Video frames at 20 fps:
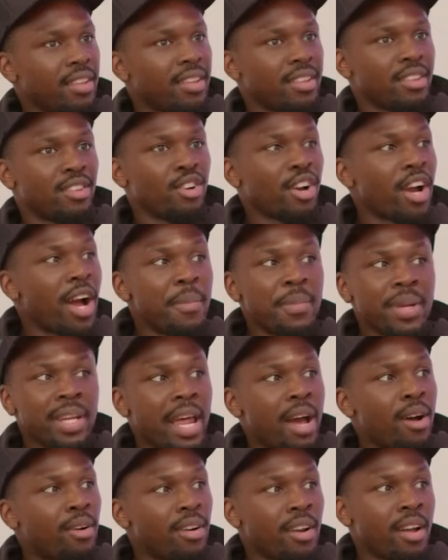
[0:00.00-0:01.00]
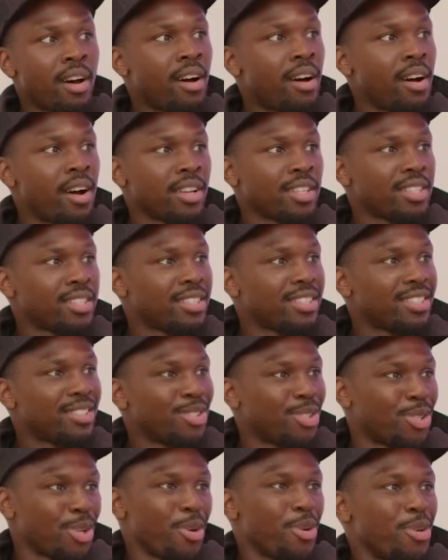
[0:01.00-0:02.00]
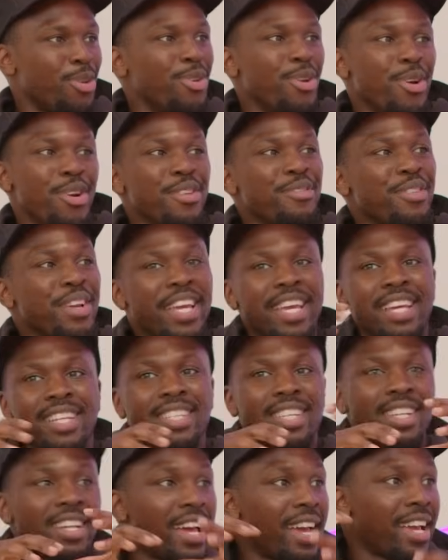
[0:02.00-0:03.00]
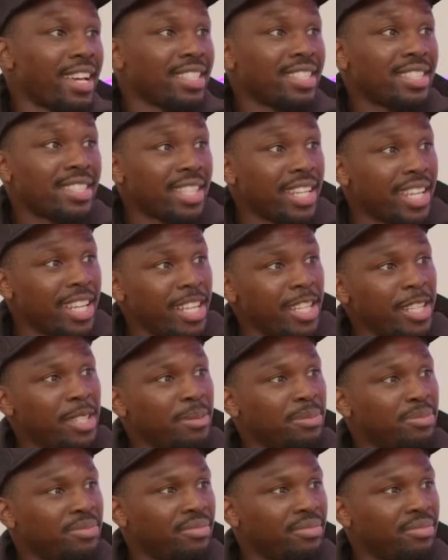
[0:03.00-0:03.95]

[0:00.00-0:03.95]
you're coming out last. So you don't even get to like see.